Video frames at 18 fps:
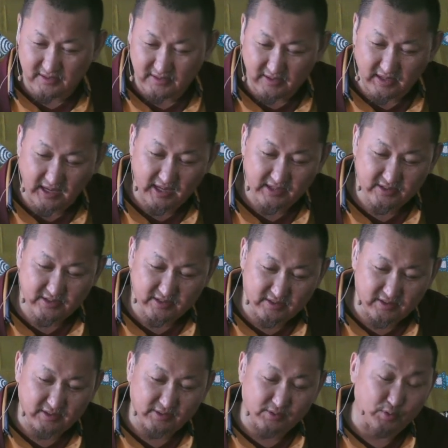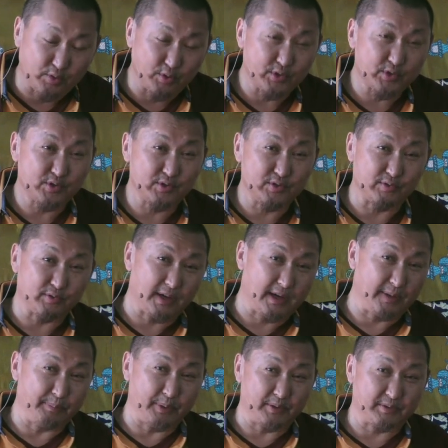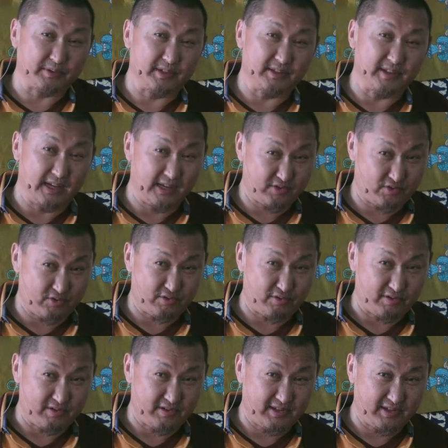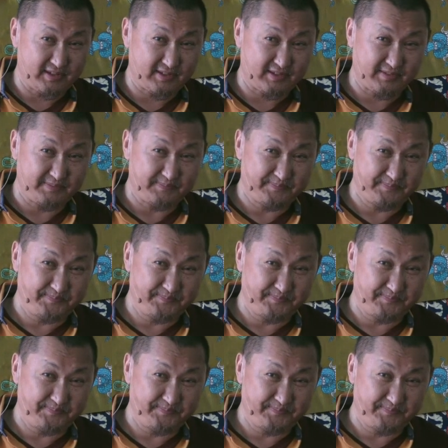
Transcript: Natural question about the natural, yes?